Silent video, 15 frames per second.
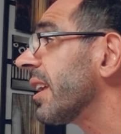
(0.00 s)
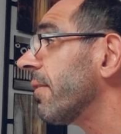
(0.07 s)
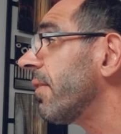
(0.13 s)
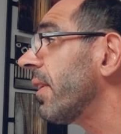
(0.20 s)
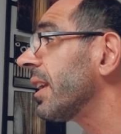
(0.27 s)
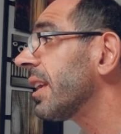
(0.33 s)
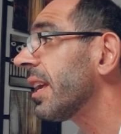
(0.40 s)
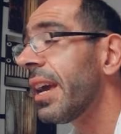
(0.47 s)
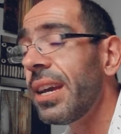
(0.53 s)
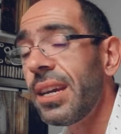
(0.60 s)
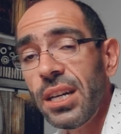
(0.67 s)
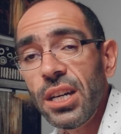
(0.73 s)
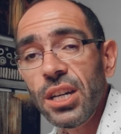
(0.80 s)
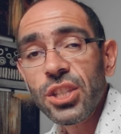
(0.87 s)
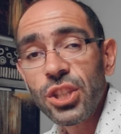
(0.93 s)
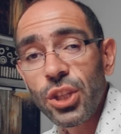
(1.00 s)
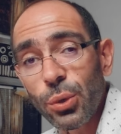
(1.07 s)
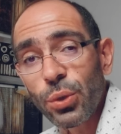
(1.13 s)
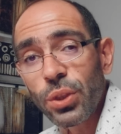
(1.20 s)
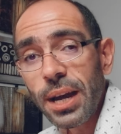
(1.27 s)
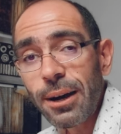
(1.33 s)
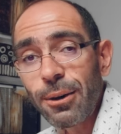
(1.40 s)
FAK,
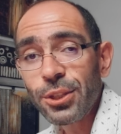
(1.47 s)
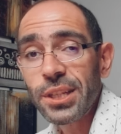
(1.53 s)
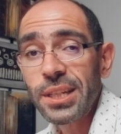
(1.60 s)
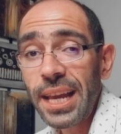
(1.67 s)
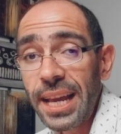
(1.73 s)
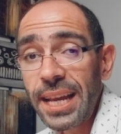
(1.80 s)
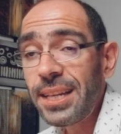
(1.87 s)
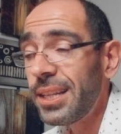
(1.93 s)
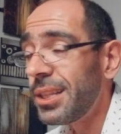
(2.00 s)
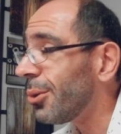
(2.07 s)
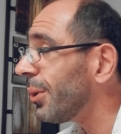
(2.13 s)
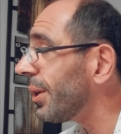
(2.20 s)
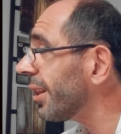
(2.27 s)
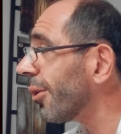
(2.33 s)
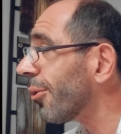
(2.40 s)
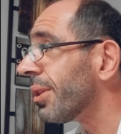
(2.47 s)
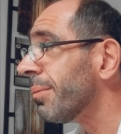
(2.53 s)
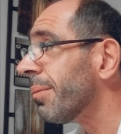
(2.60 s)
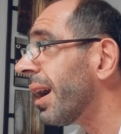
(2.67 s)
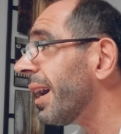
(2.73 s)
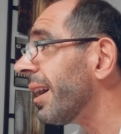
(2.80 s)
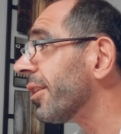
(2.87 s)
2,083 loaded
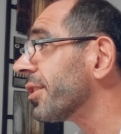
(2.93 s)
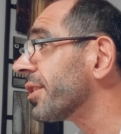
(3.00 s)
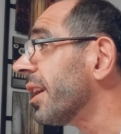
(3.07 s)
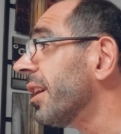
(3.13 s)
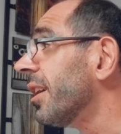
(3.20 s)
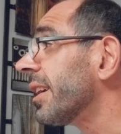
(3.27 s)
miles.